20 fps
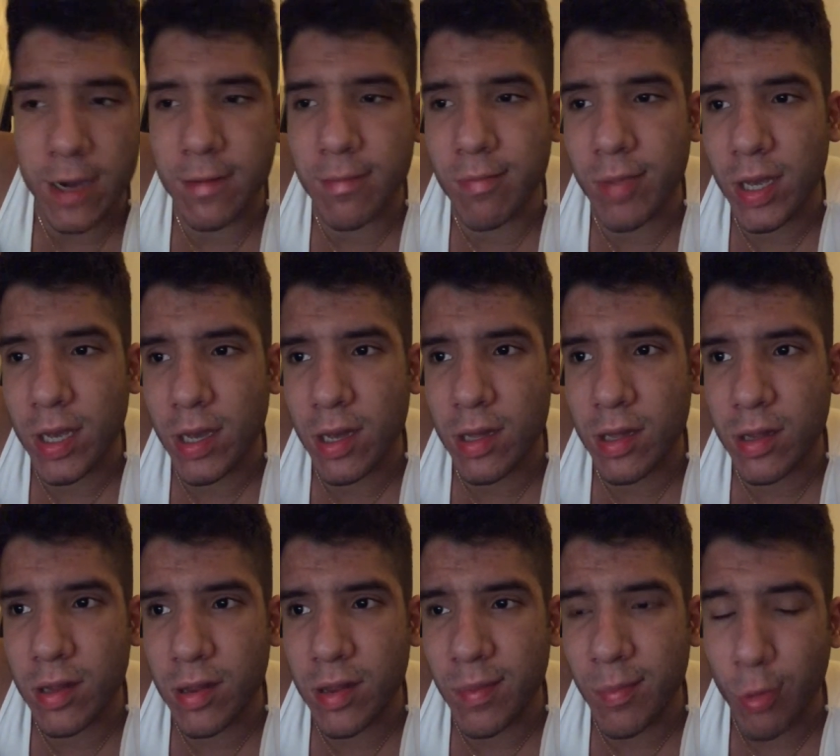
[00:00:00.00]

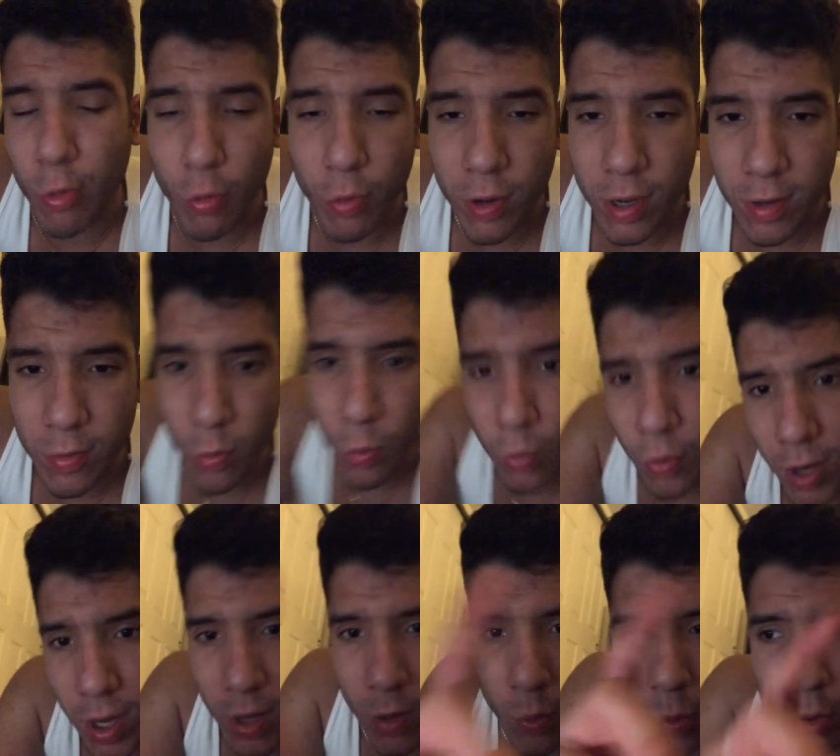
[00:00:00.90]
Because number one,
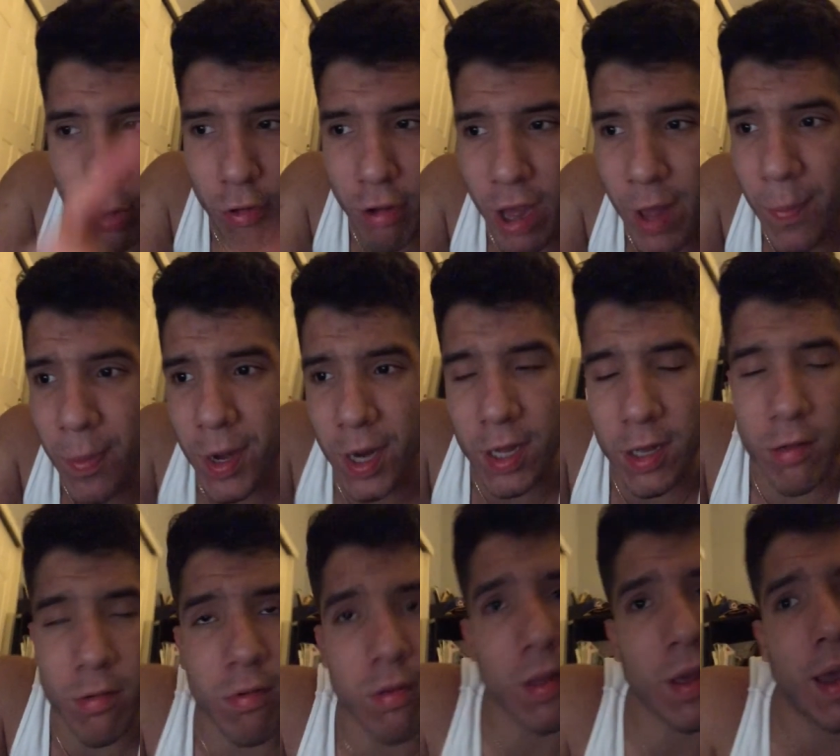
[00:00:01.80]
we're keeping a
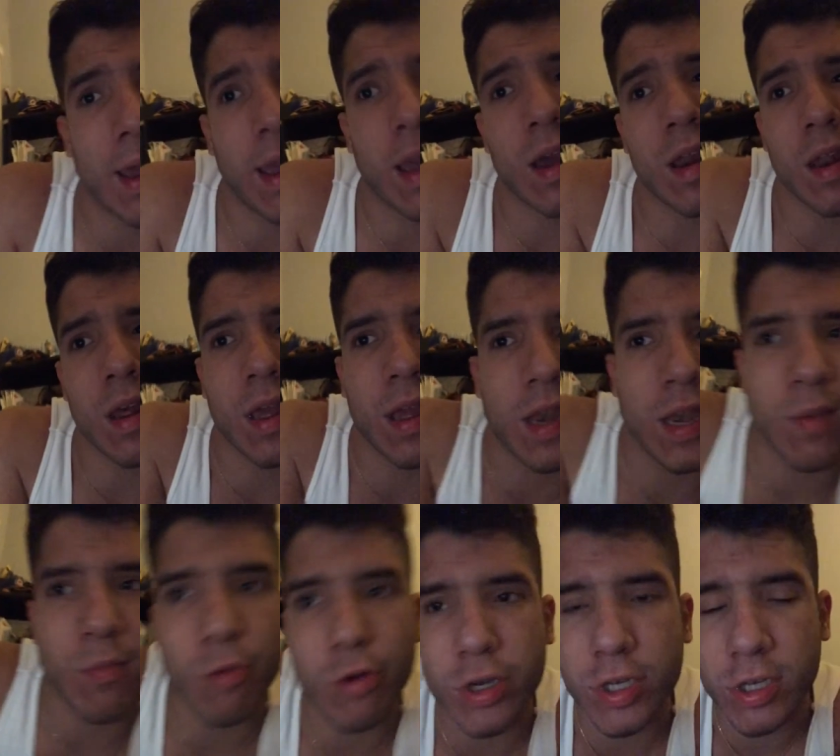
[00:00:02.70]
close eye on it, and
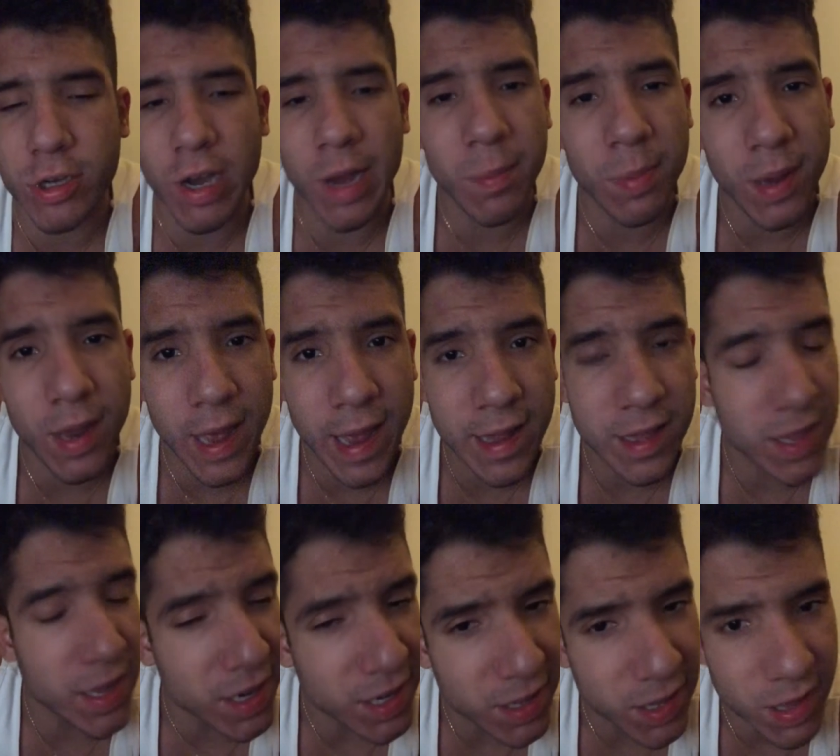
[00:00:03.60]
number two, at
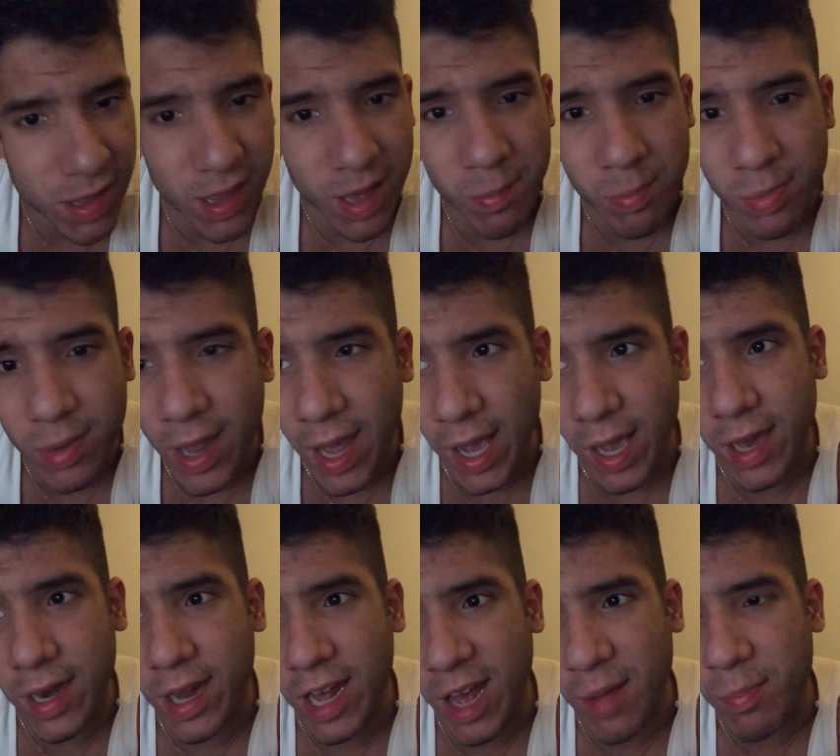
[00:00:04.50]
the end of this, I'm not
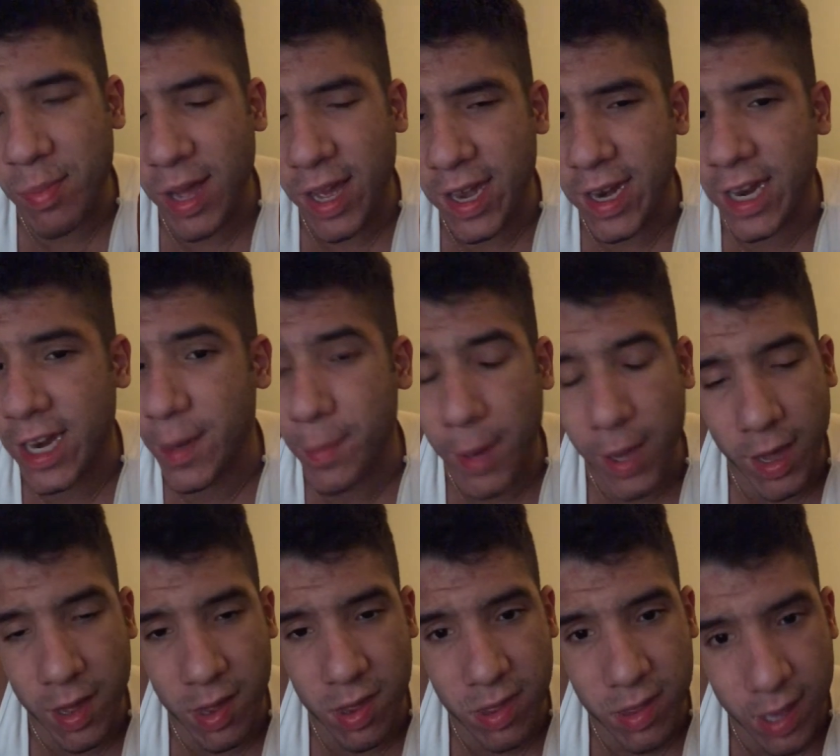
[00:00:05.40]
gonna end up like
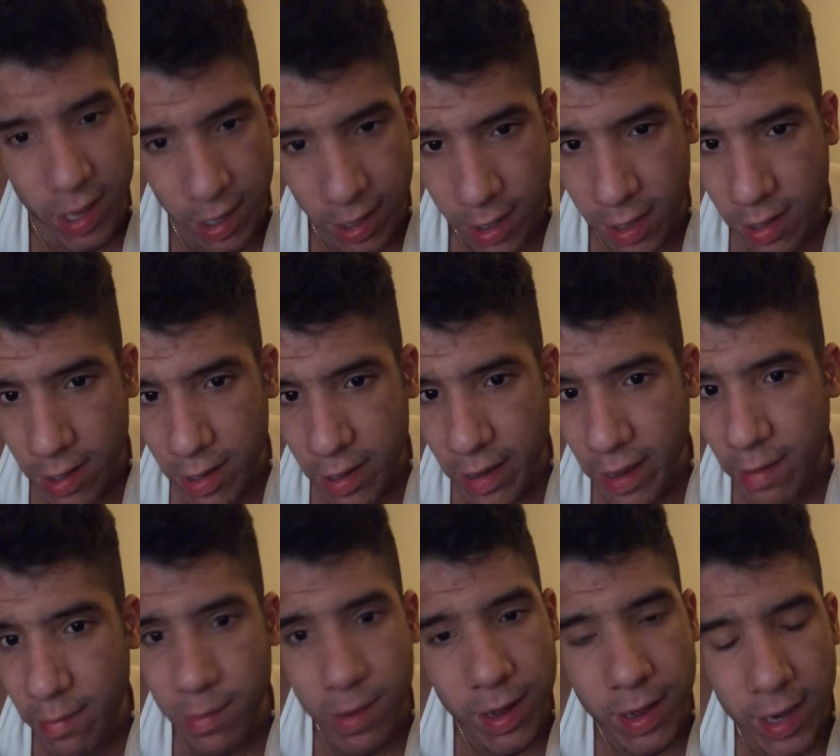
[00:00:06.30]
a stick.
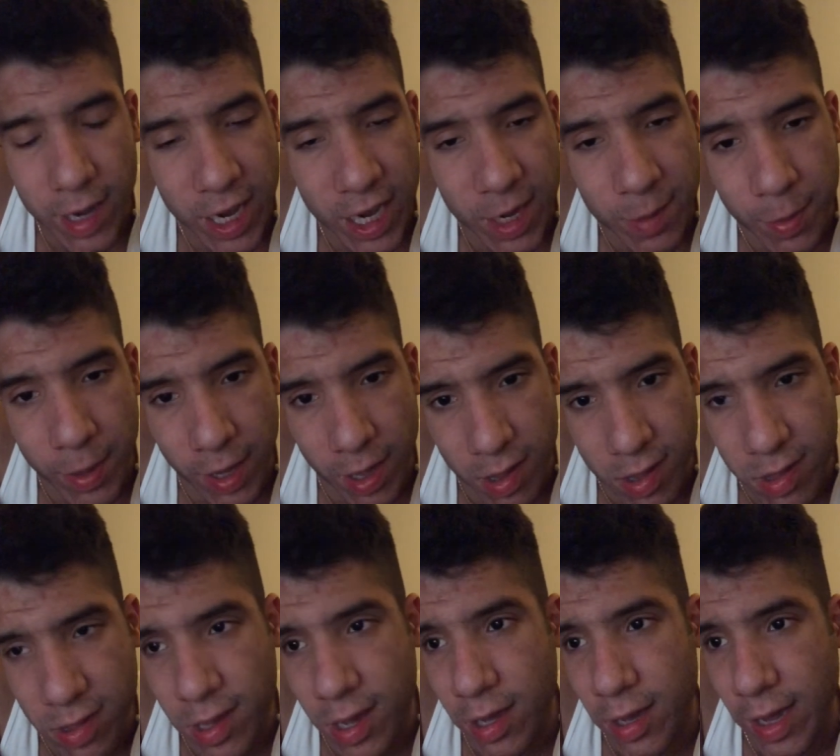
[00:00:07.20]
I'm not gonna end up like a
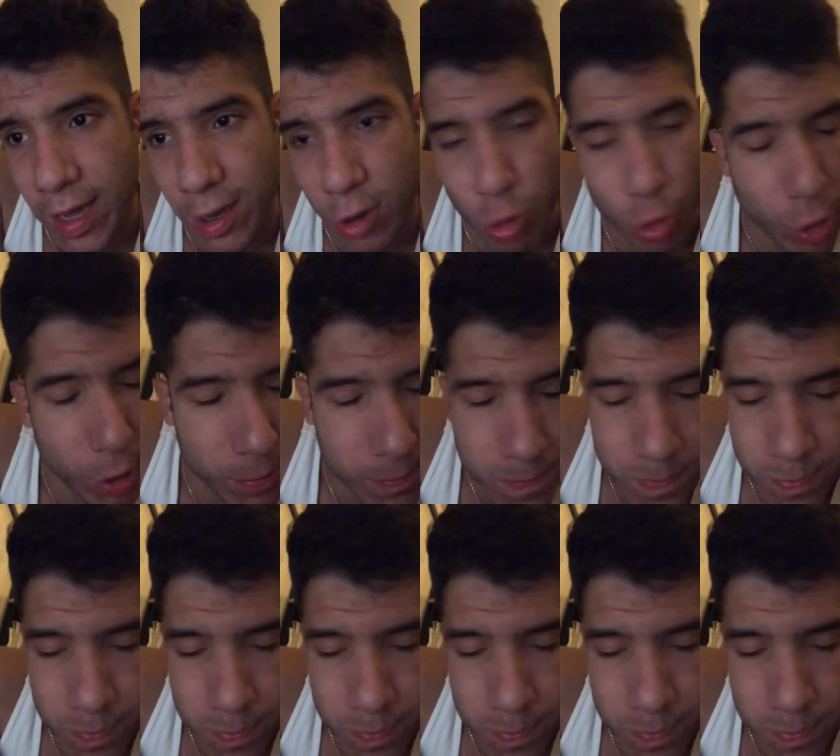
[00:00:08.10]
stick, like a tree.